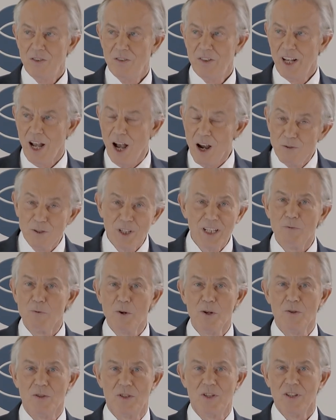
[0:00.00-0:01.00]
The only
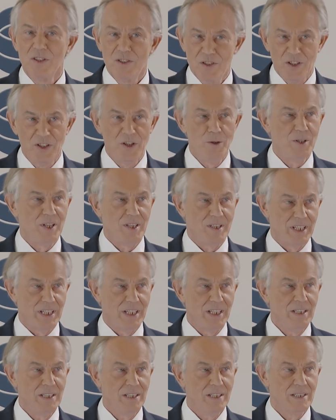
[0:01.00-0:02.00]
route to
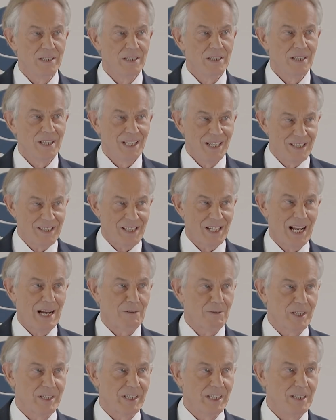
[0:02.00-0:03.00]
unity is
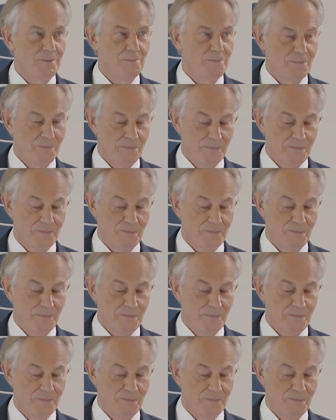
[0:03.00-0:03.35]
clarity,